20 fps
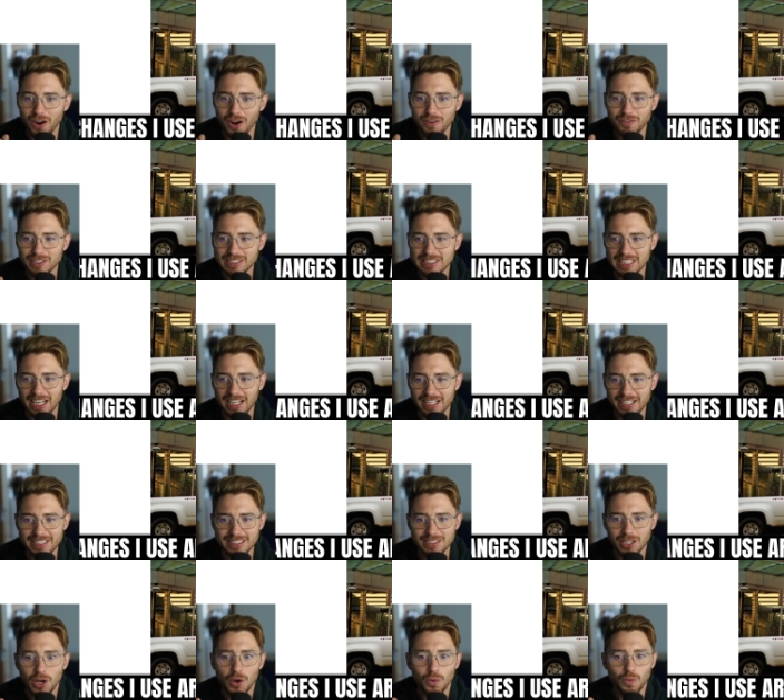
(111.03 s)
over
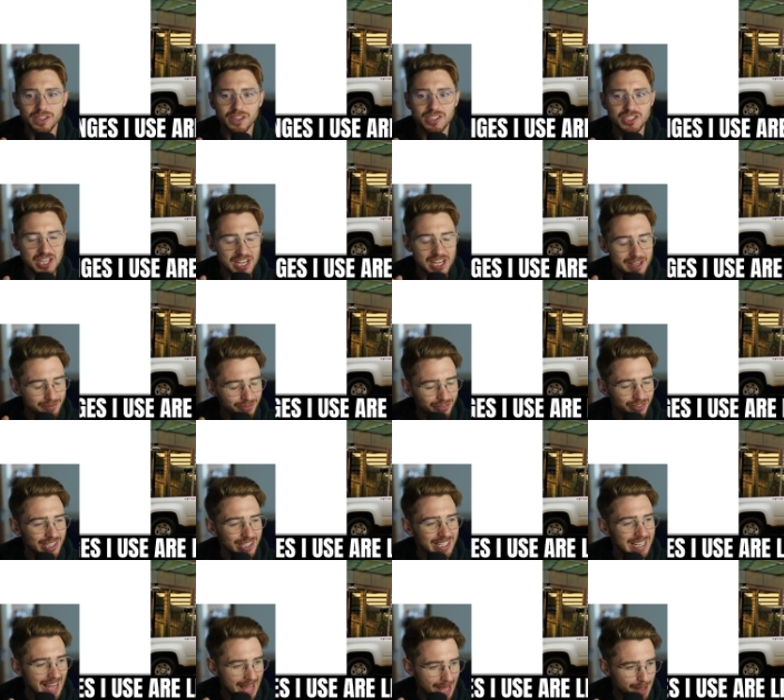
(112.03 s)
ties with
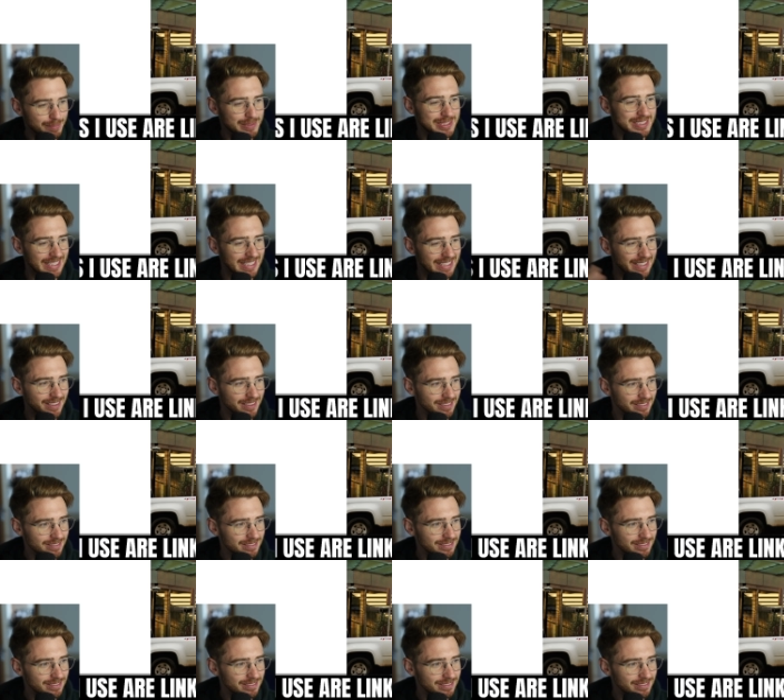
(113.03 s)
Jeffrey Epstein.